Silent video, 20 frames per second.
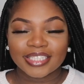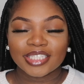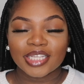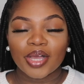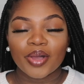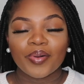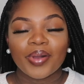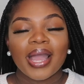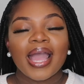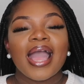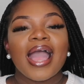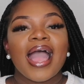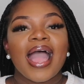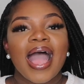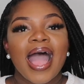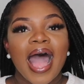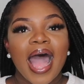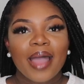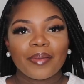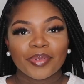So
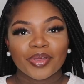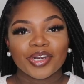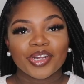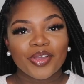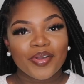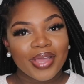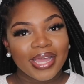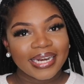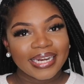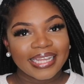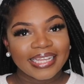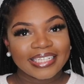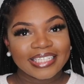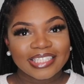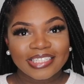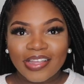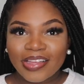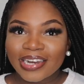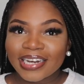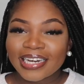I'm gonna go ahead and get
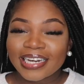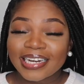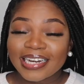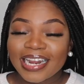started